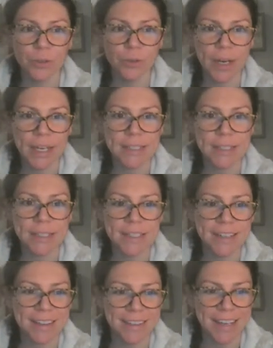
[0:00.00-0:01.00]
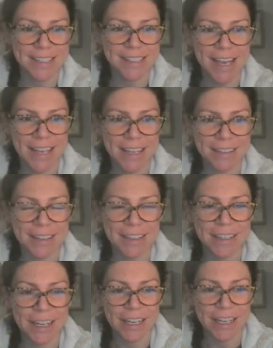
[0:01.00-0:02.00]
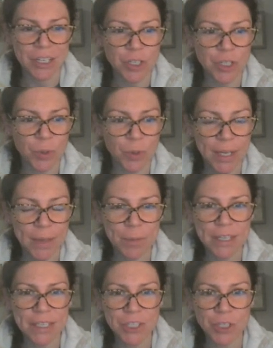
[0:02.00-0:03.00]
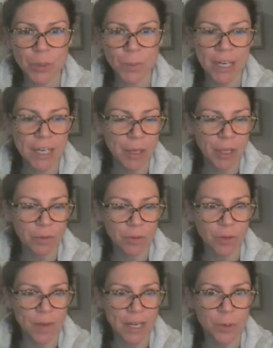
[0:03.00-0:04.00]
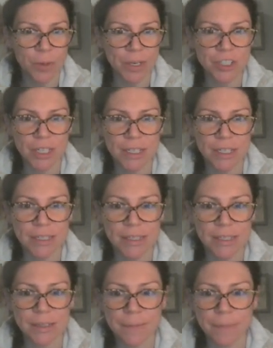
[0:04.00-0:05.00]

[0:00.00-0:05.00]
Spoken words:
Great, that's that. Enjoy. Please shoot me an email if you have any questions.